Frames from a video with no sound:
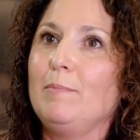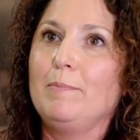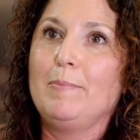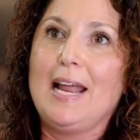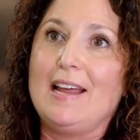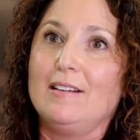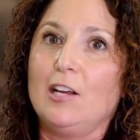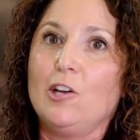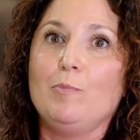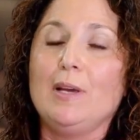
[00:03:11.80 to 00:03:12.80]
plan. It
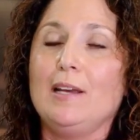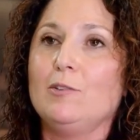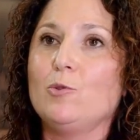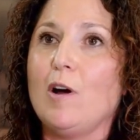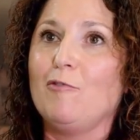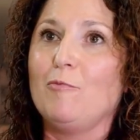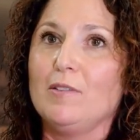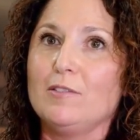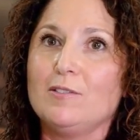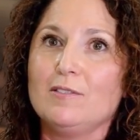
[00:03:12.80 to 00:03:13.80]
could be 12
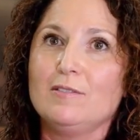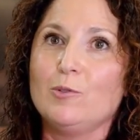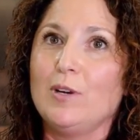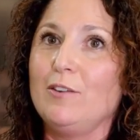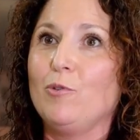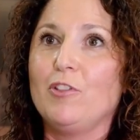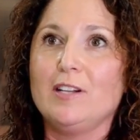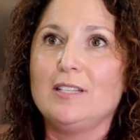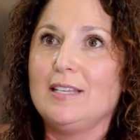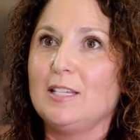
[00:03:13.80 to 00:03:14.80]
months, 24,
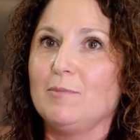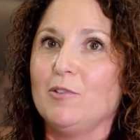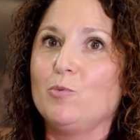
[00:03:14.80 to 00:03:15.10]
36 months.